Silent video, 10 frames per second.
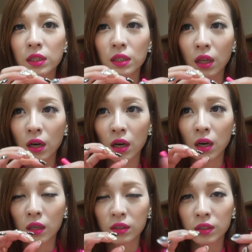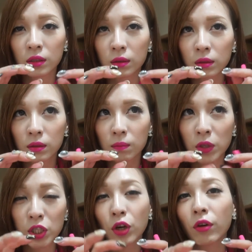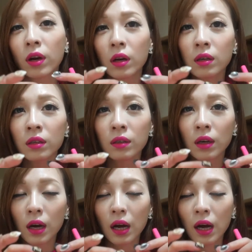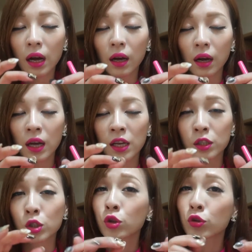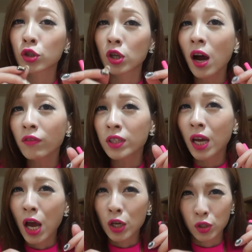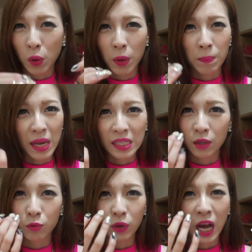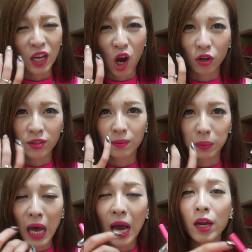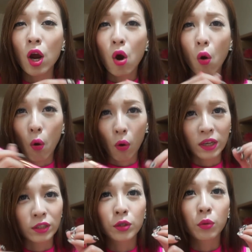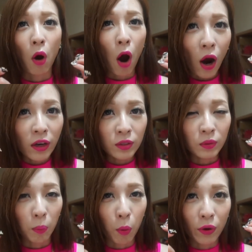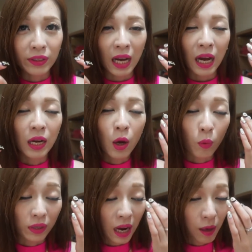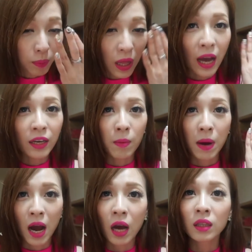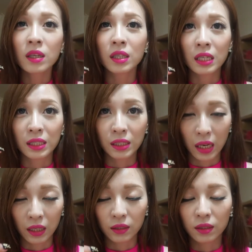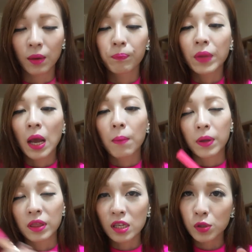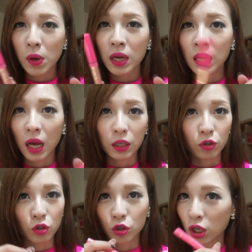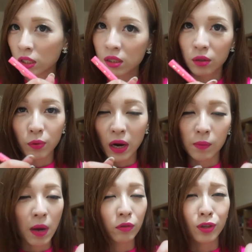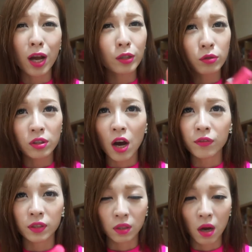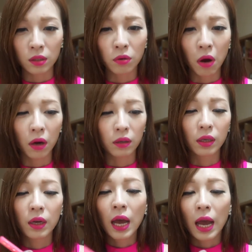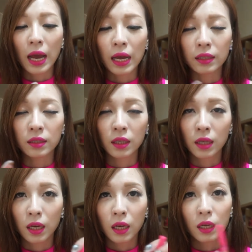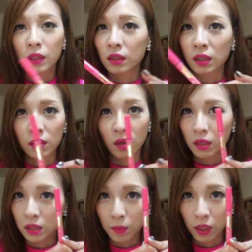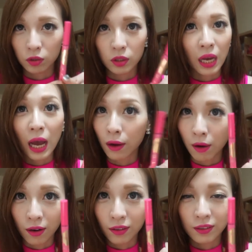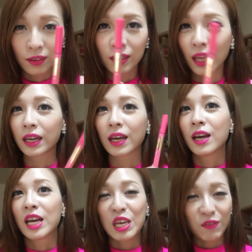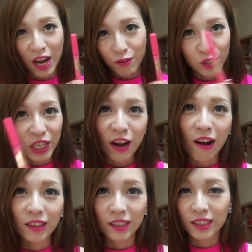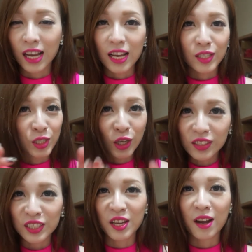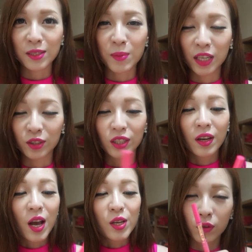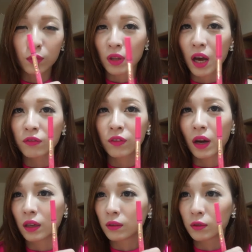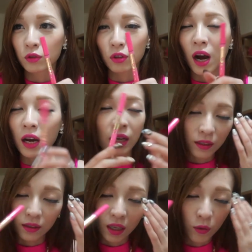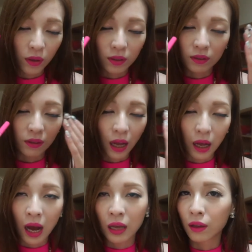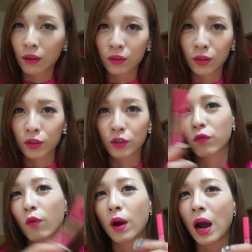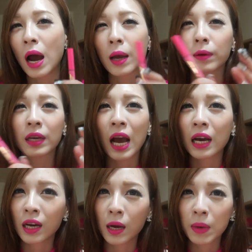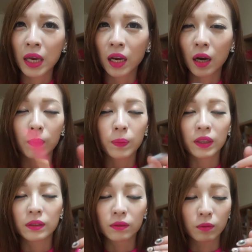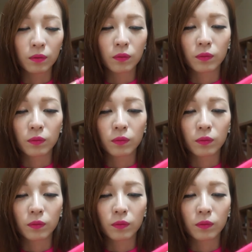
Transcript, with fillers: the, the material is too soft, so it makes it kind of hard to apply, or it's too hard to the point that when I apply it on my eyelids, it stings. But this one, just the right amount, not too soft, not too hard, and does not smudge at all. Like, even after ten hours, still does not smudge. If you love drawing liquid eyeliners for eye, cat eye makeup and